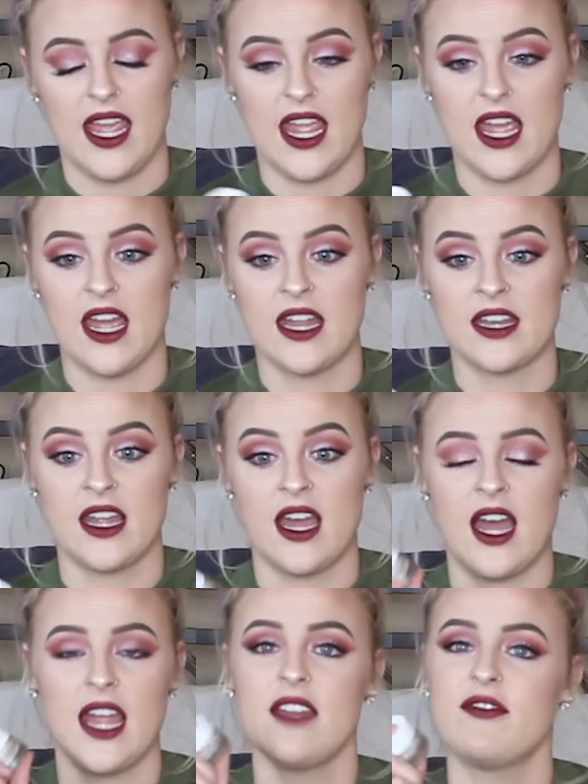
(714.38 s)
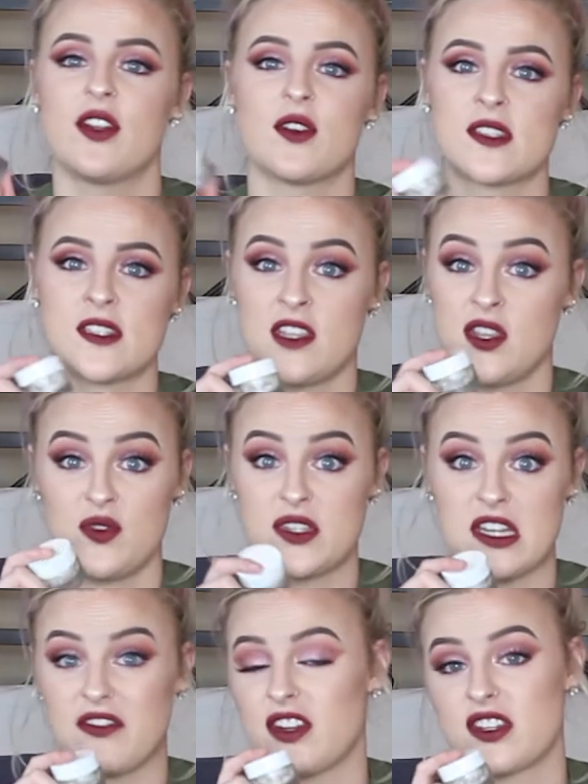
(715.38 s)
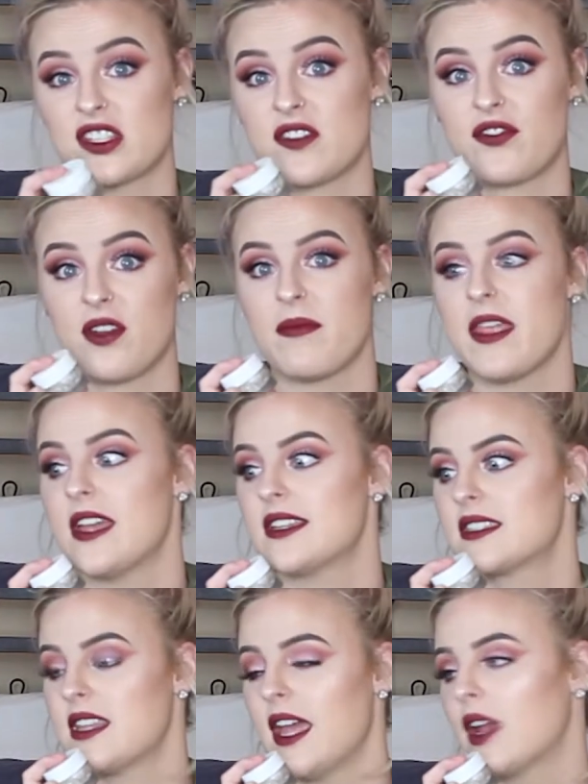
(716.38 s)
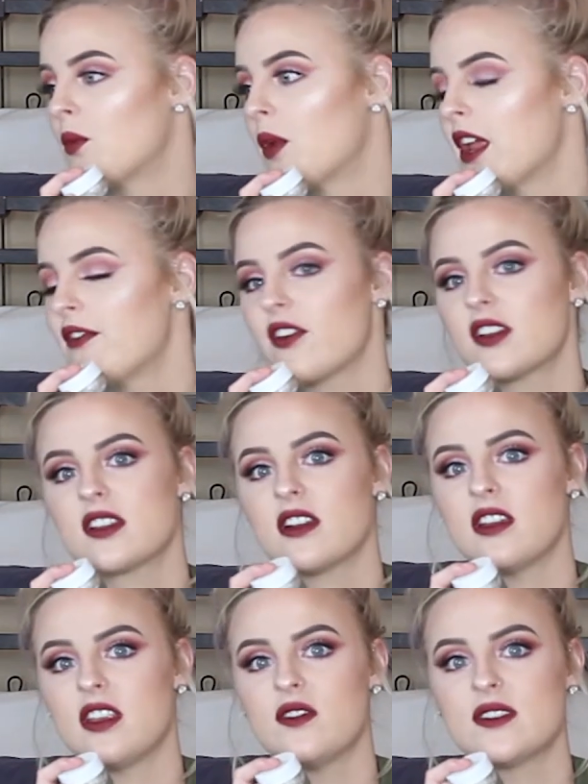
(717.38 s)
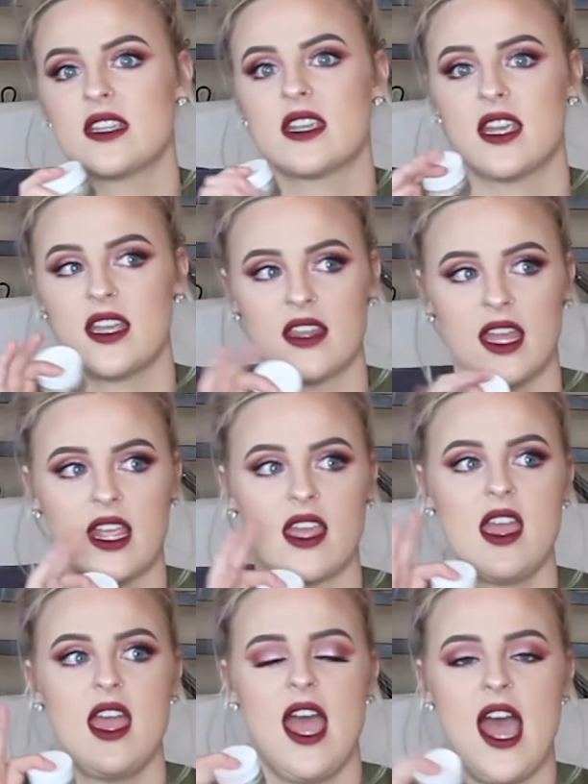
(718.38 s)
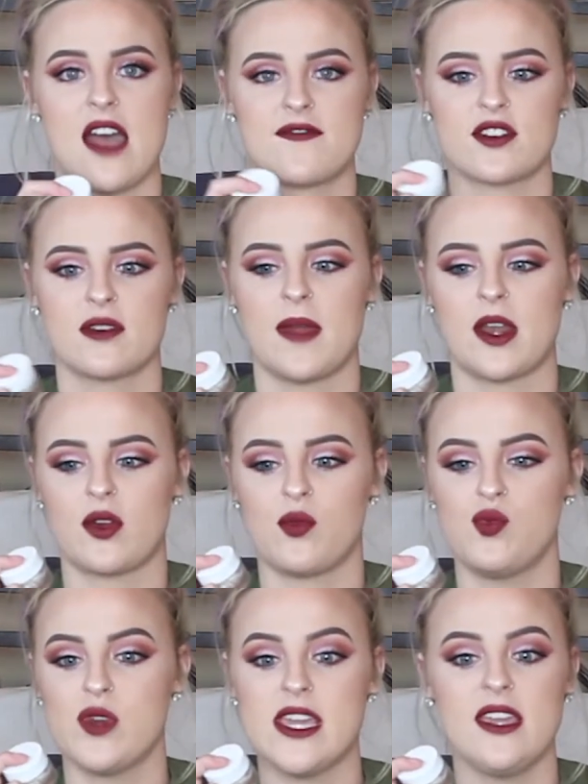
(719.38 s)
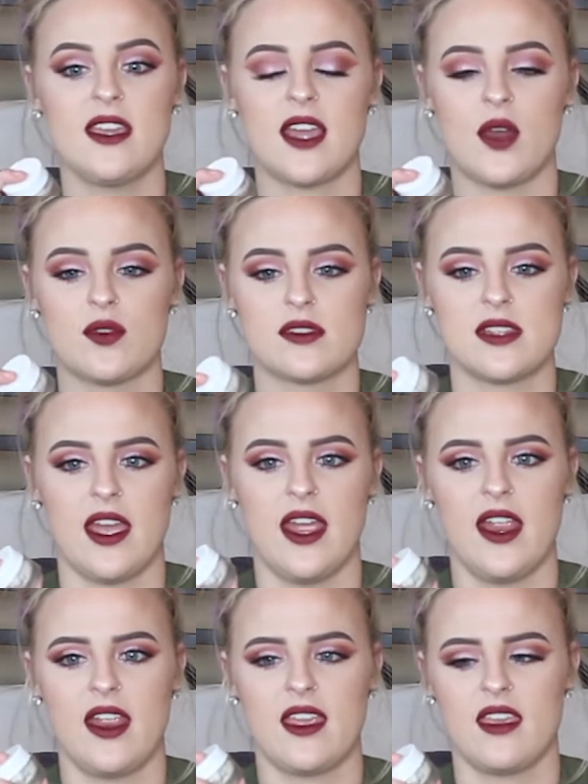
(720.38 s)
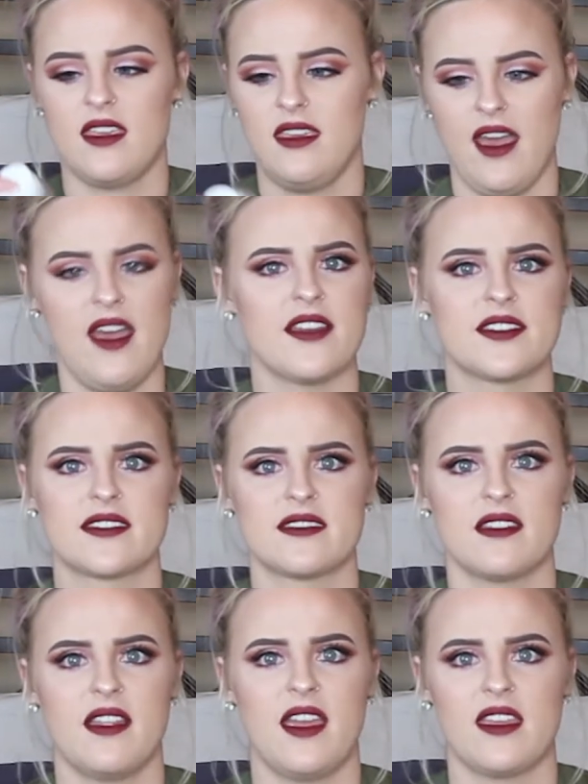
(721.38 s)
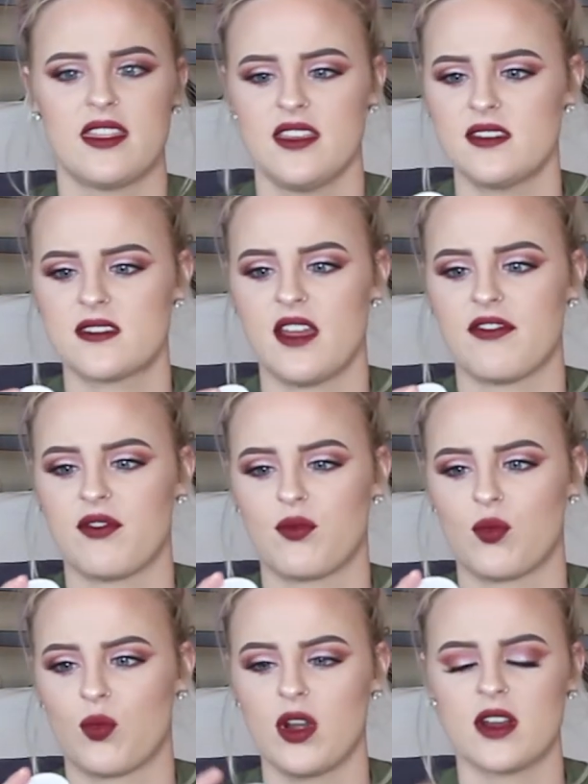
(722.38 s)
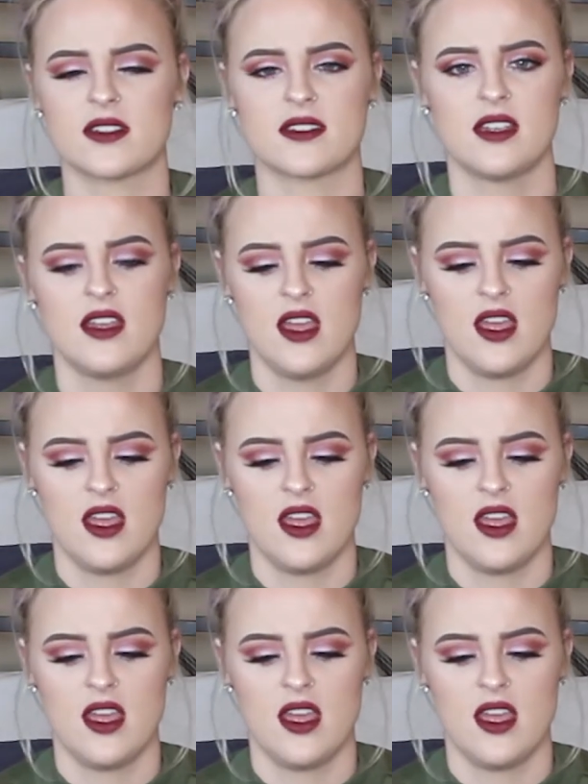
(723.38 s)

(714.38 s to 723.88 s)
And I have noticed a huge difference from this. Like when I first started using it, like after about a week, was like, yes, like this stuff works.